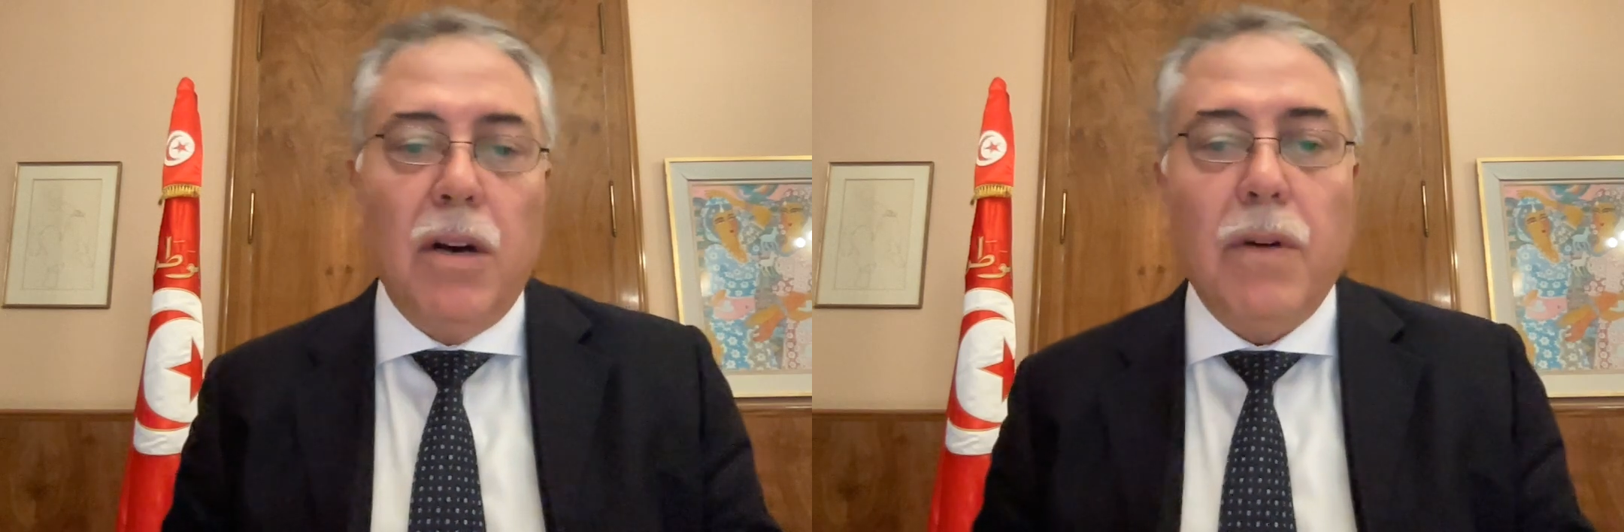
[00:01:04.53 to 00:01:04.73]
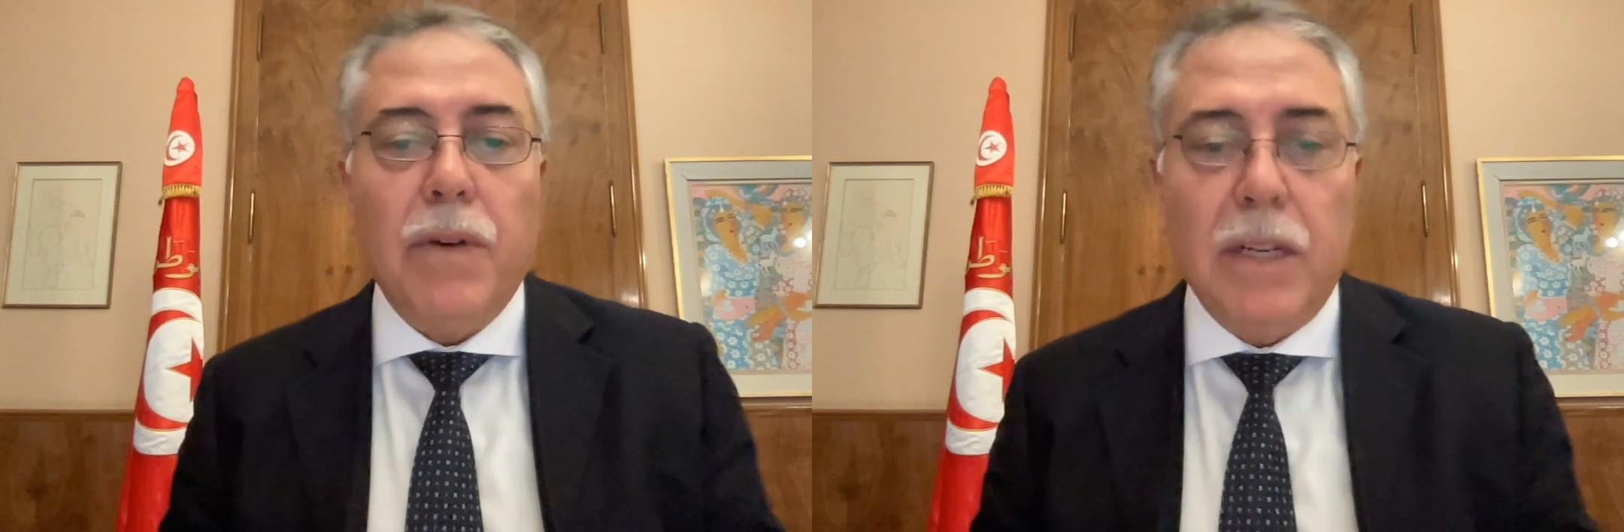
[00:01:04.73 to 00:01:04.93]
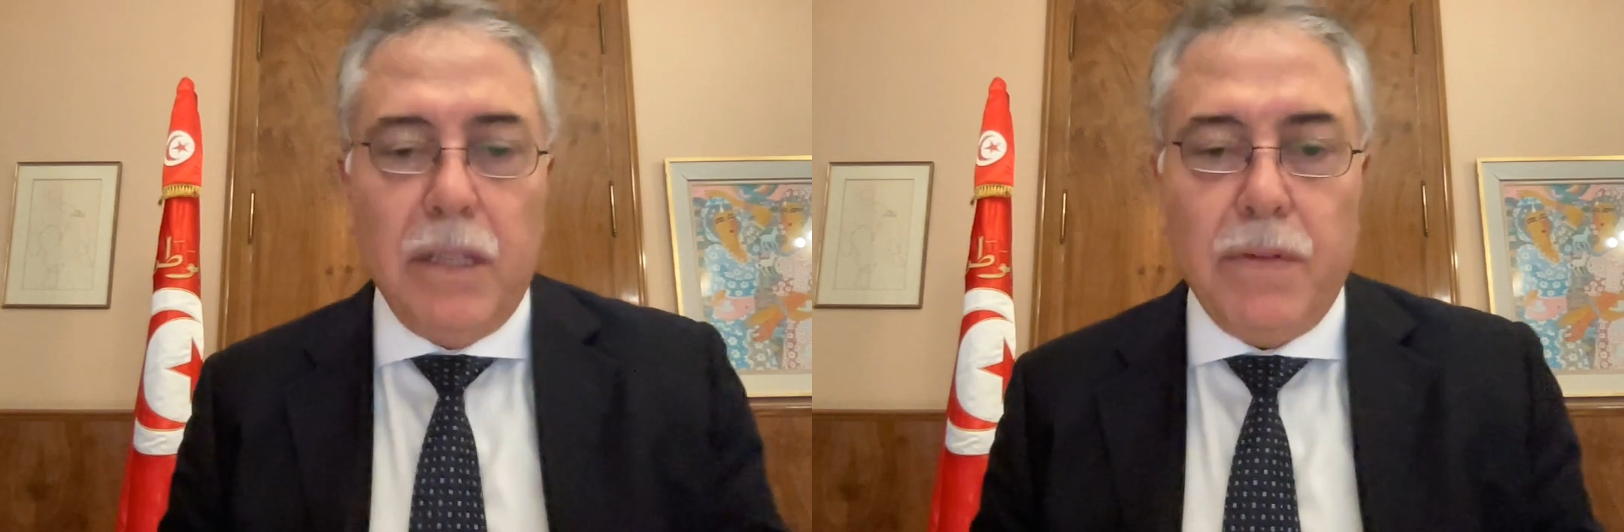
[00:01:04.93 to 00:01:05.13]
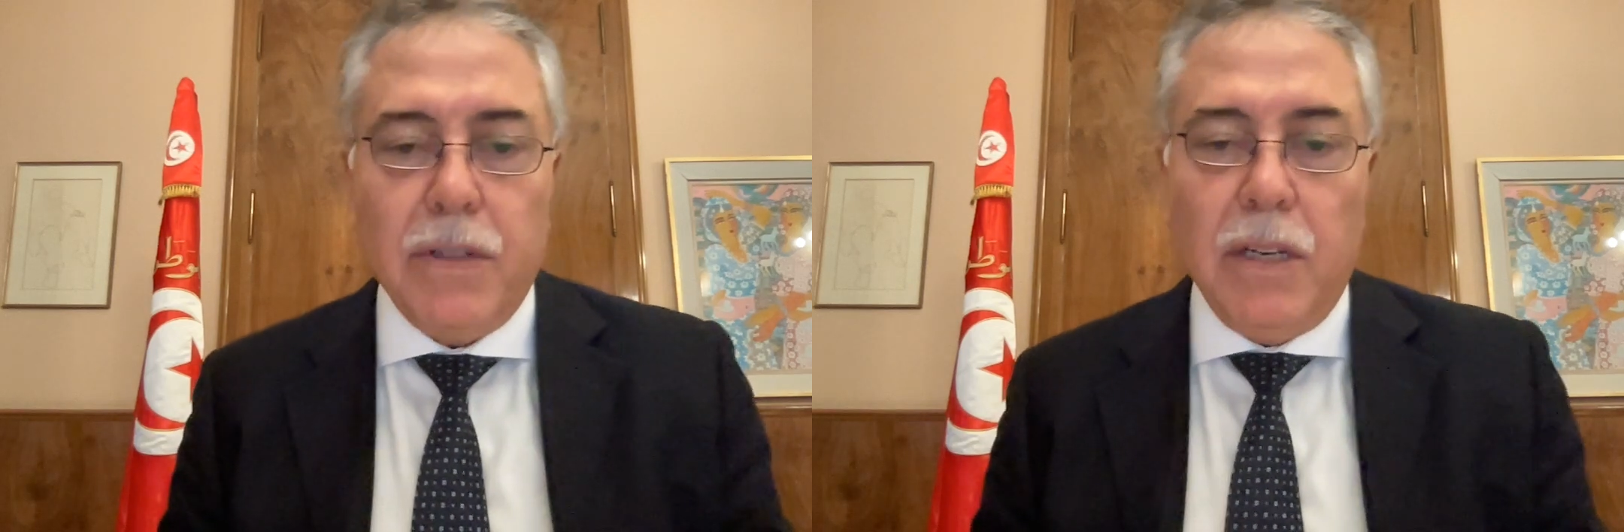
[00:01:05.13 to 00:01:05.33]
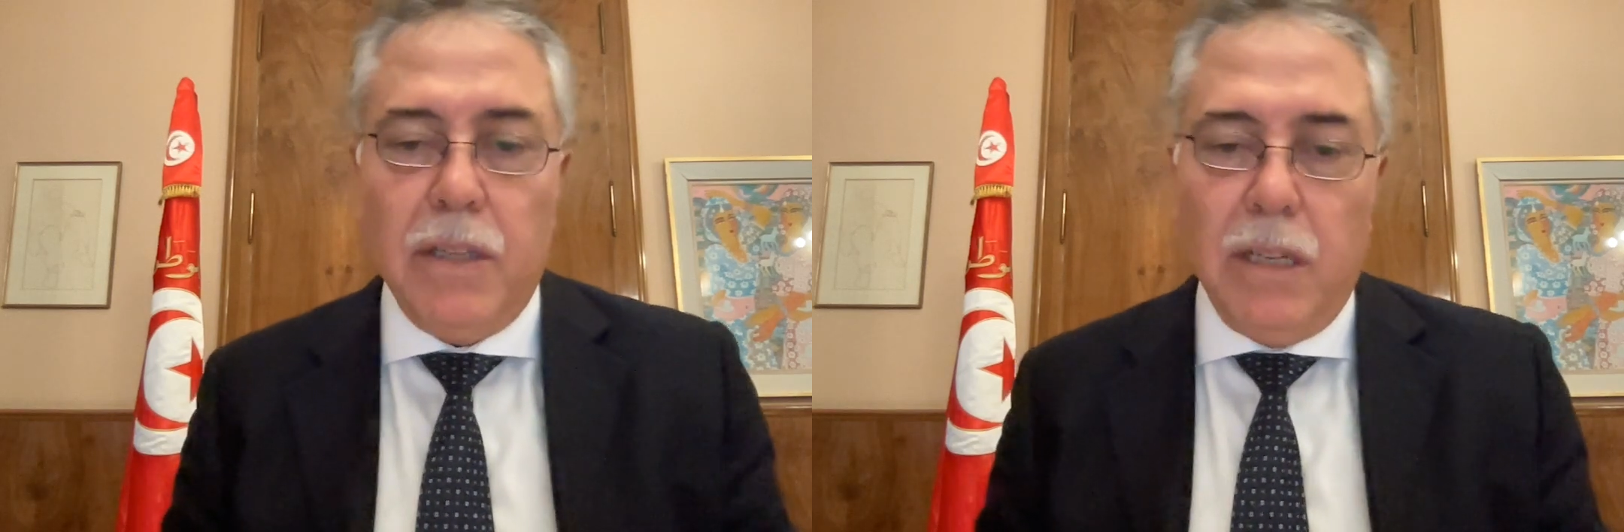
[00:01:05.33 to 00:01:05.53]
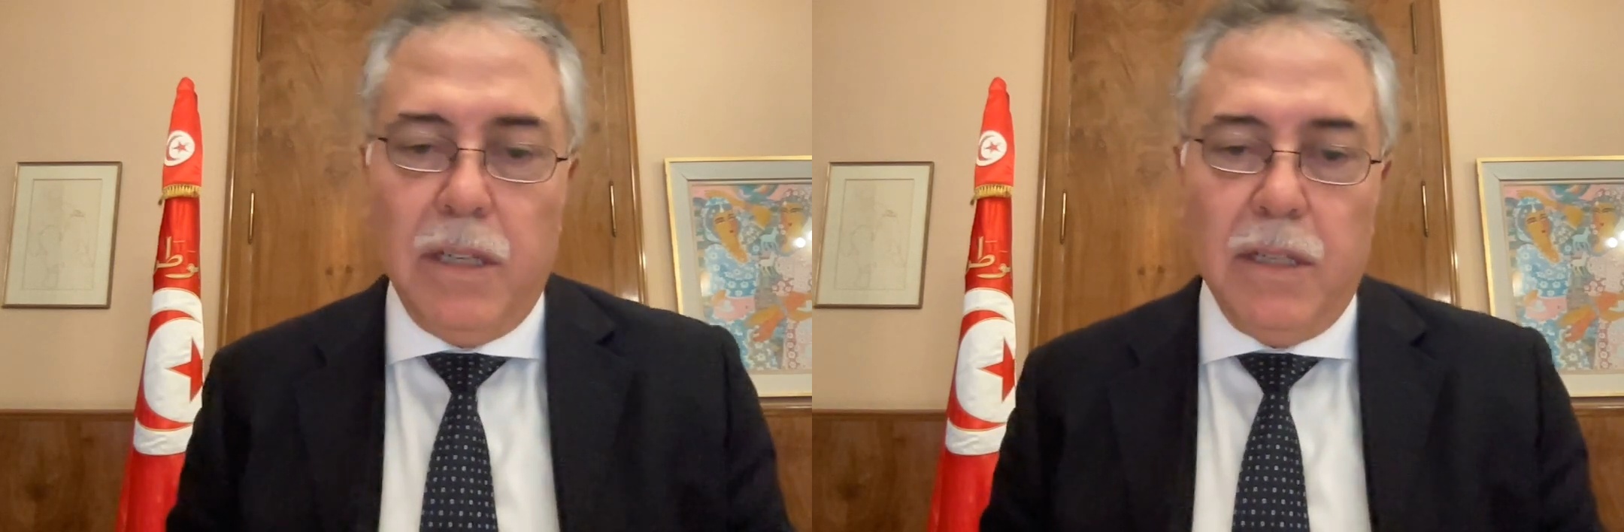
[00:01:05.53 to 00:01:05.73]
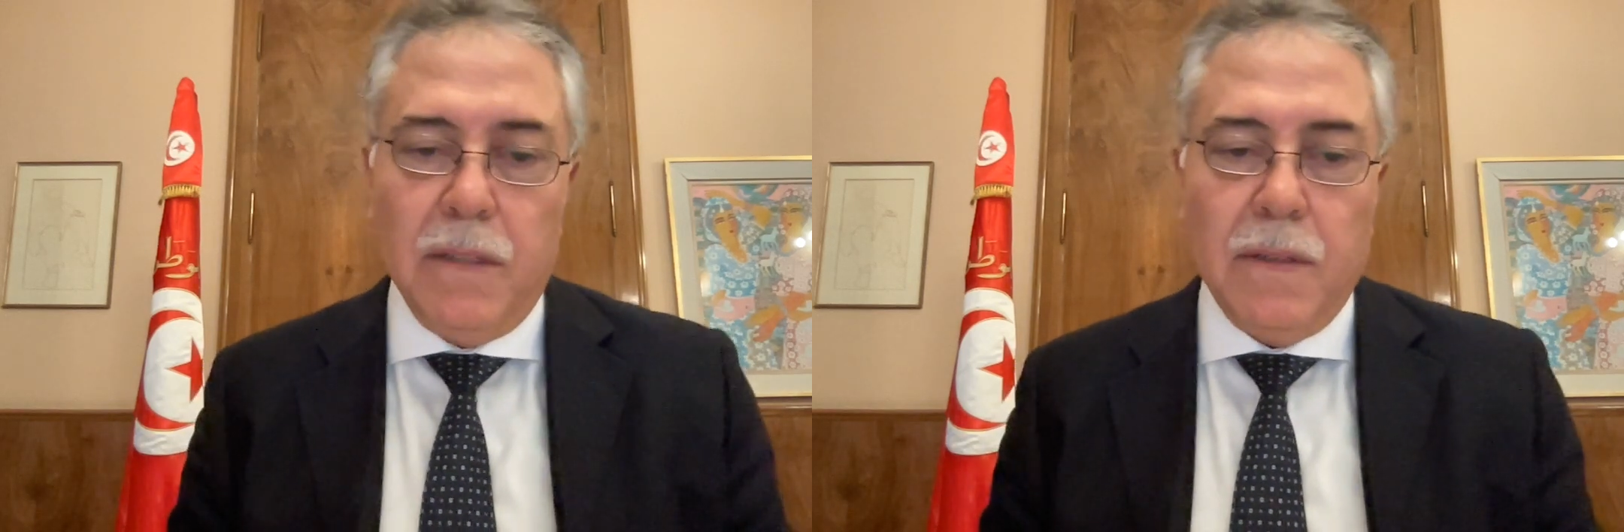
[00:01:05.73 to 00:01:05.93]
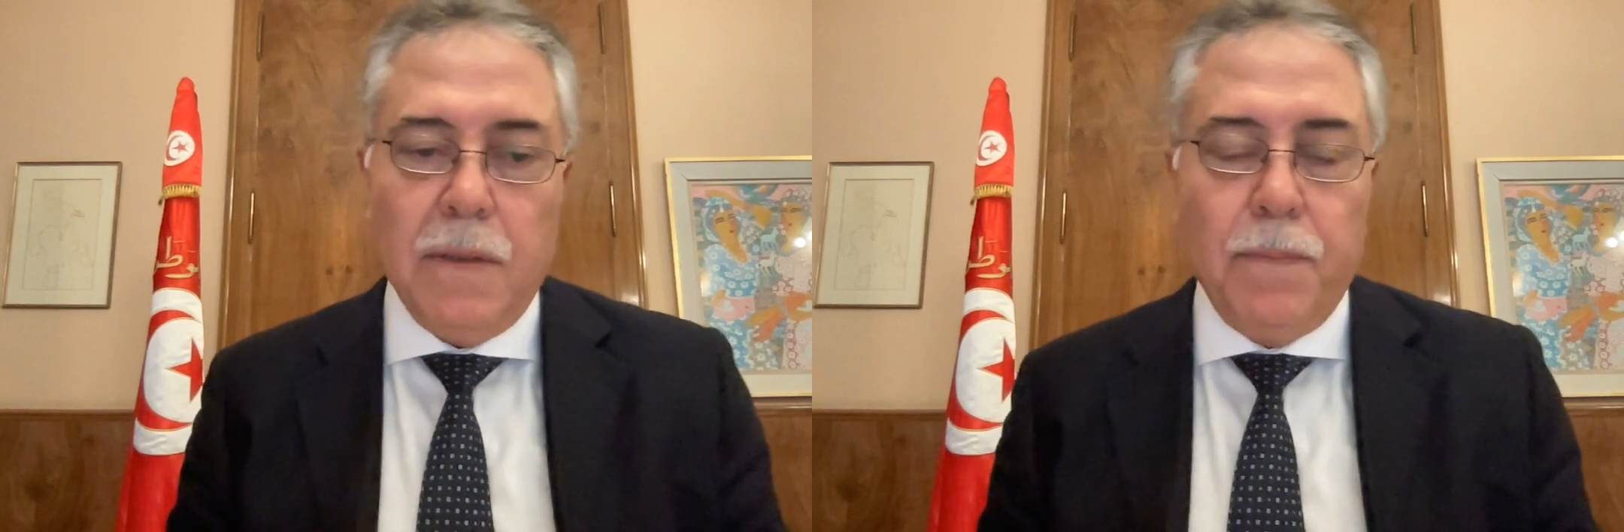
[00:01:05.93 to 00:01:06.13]
of artificial
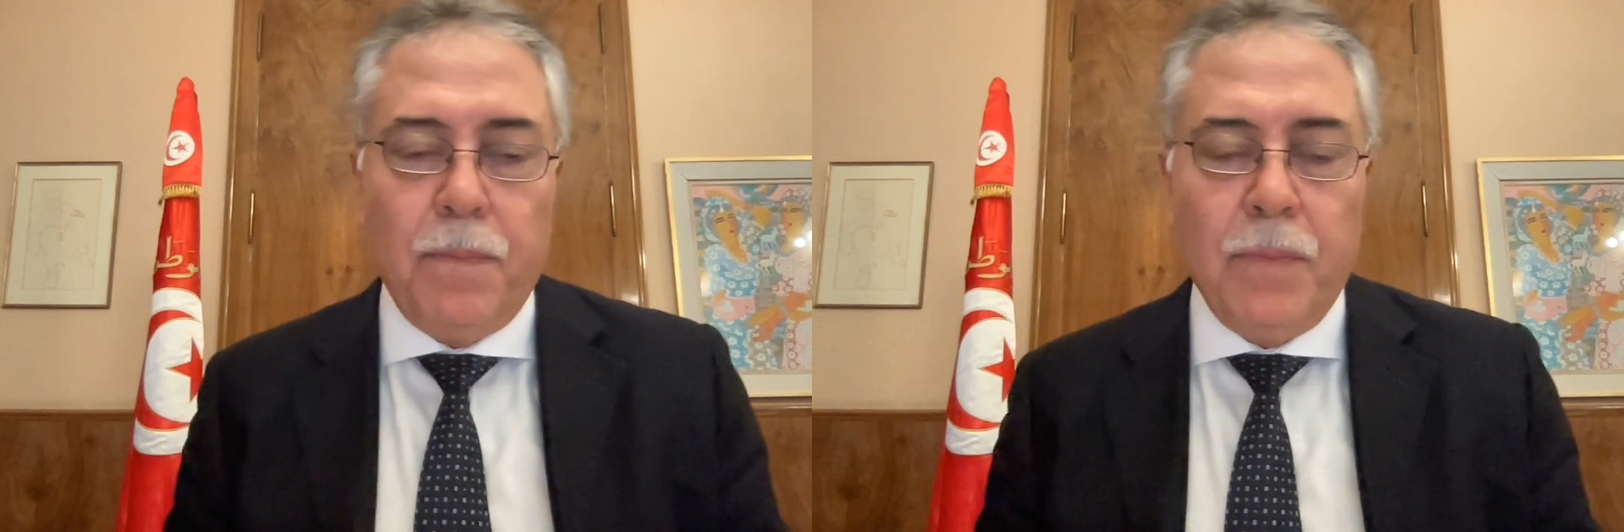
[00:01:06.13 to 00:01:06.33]
intelligence.